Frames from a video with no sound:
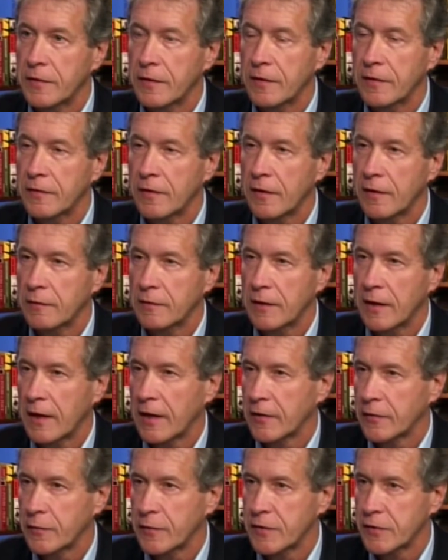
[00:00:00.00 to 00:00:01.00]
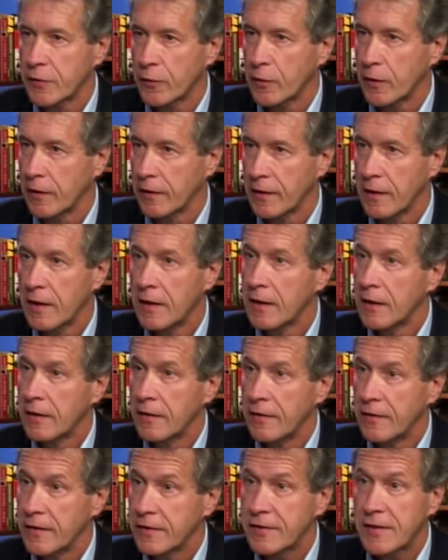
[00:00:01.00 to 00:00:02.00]
in as a last resort.
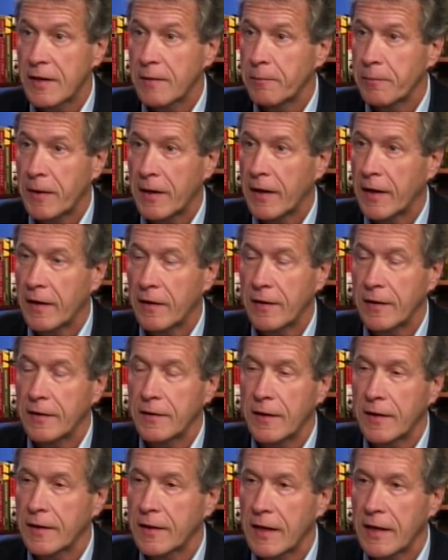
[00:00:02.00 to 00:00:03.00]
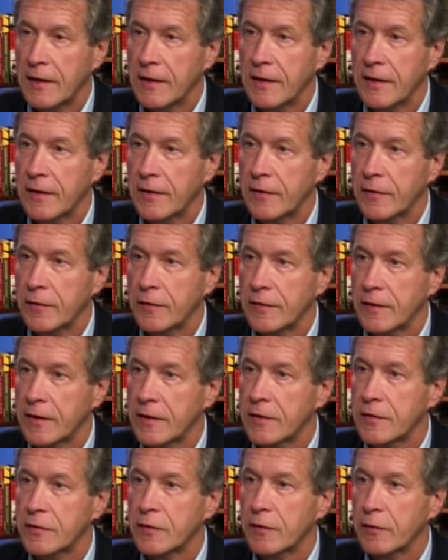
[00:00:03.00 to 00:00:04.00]
This empire, unlike any other in the
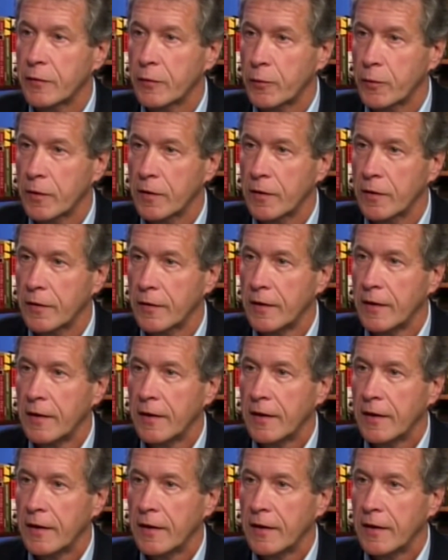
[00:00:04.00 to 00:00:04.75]
history of the world,